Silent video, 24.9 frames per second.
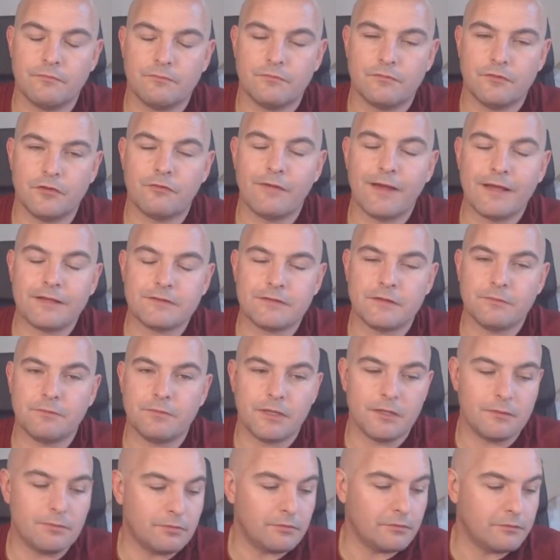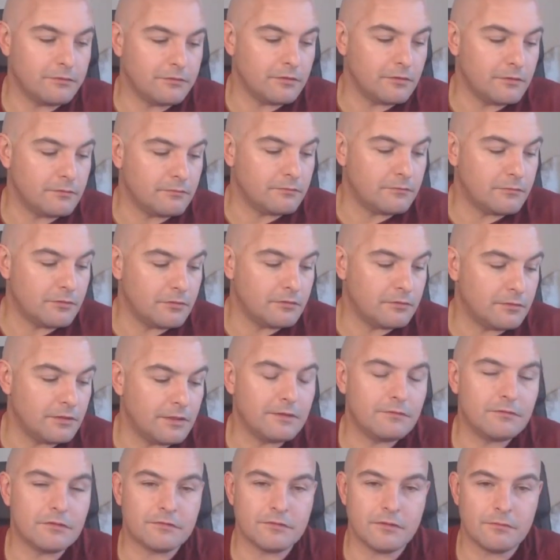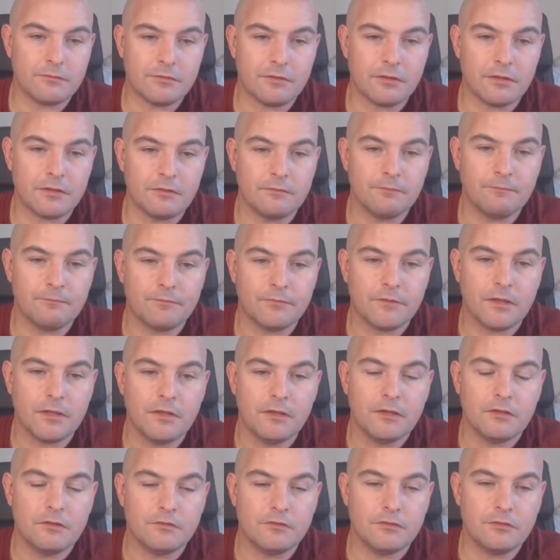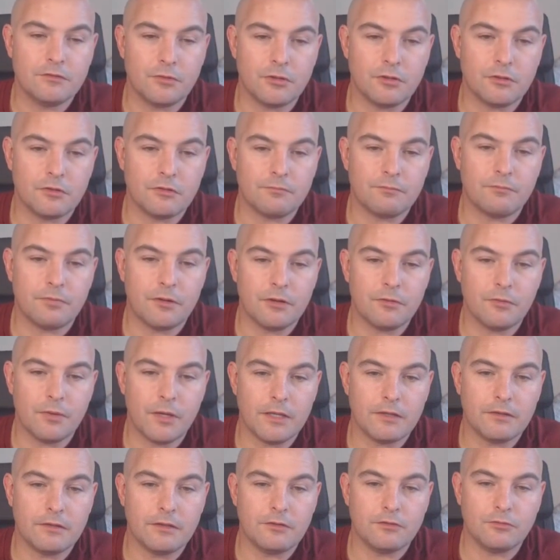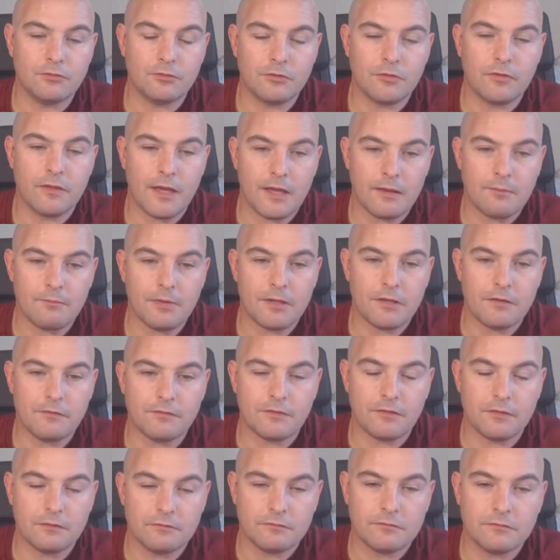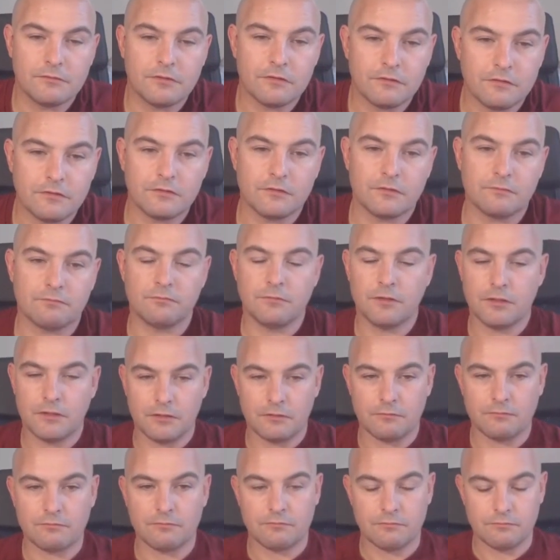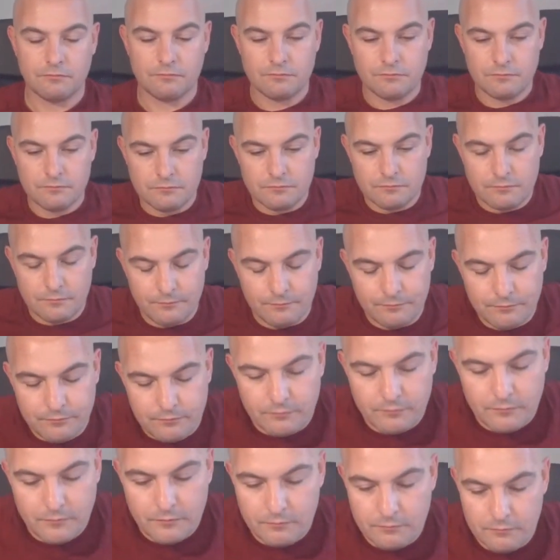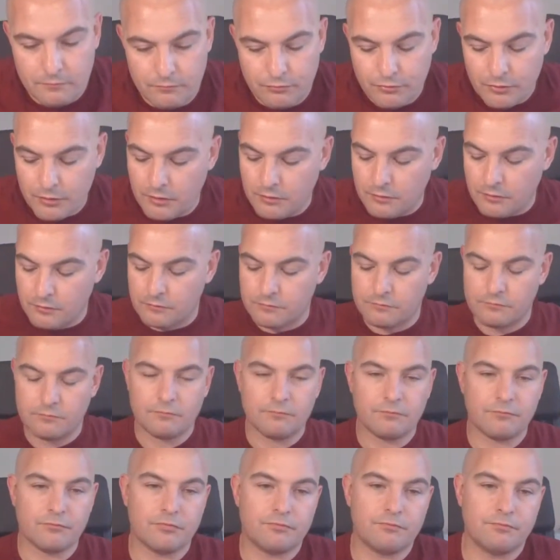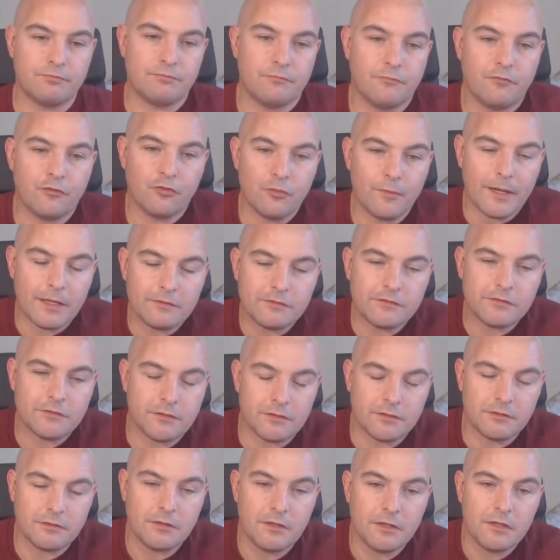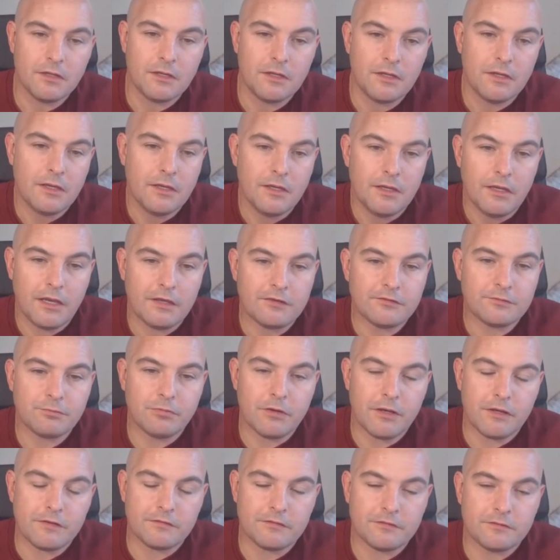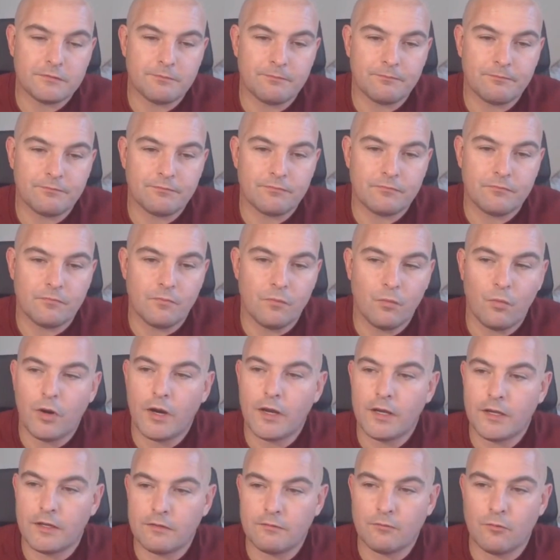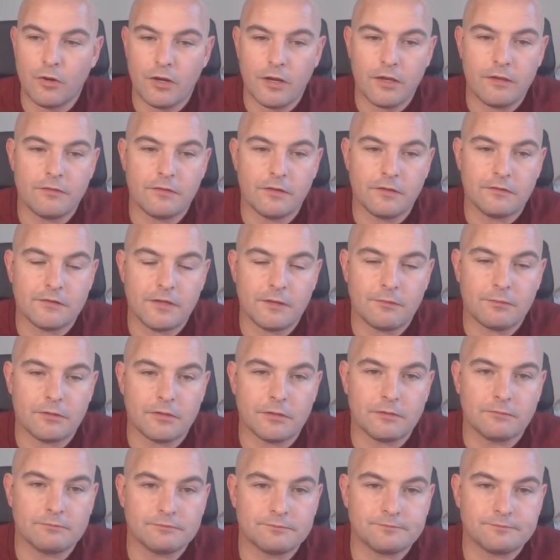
directing people to deliver something, do what, by when, in order that benefit. This is a, you know, pretty good format to express why are things happening